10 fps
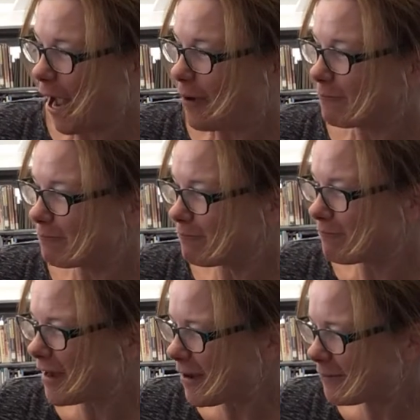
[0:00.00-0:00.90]

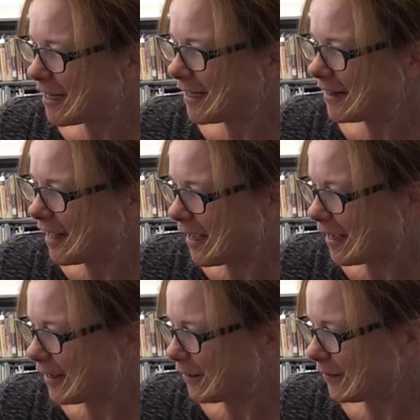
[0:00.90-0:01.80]
Mummy
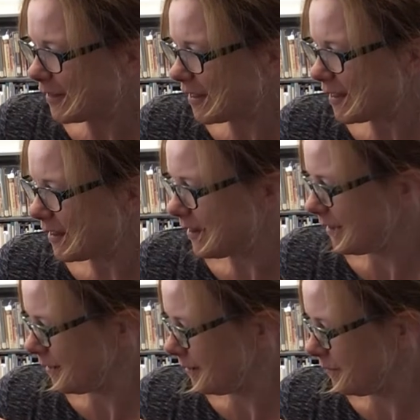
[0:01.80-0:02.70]
loves...
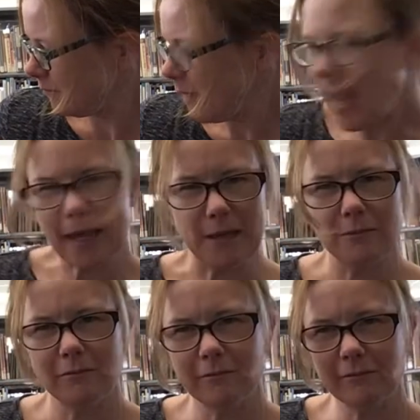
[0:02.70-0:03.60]
Hey,
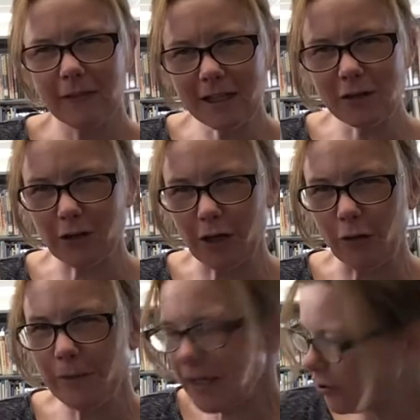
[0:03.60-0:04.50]
that's not helping,